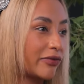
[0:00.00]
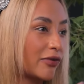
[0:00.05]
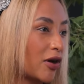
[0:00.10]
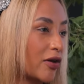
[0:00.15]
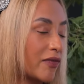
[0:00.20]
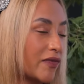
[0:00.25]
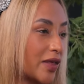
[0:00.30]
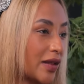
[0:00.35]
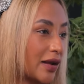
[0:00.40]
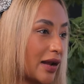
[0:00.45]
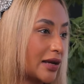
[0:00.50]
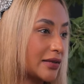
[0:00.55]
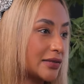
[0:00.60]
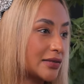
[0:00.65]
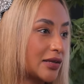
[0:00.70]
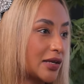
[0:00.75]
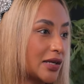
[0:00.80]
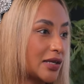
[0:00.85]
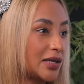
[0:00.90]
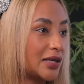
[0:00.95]
over the
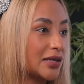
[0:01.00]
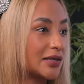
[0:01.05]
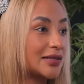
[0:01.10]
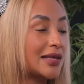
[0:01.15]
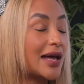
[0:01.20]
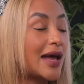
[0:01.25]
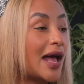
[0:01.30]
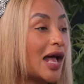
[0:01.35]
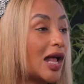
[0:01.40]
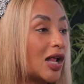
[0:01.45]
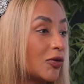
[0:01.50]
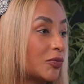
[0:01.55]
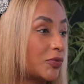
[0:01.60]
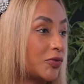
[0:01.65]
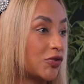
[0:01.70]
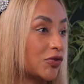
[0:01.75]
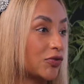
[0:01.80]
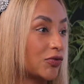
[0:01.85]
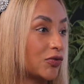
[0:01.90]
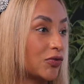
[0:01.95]
last nine years that
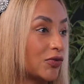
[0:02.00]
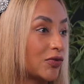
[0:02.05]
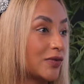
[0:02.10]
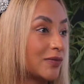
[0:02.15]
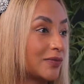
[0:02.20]
helped you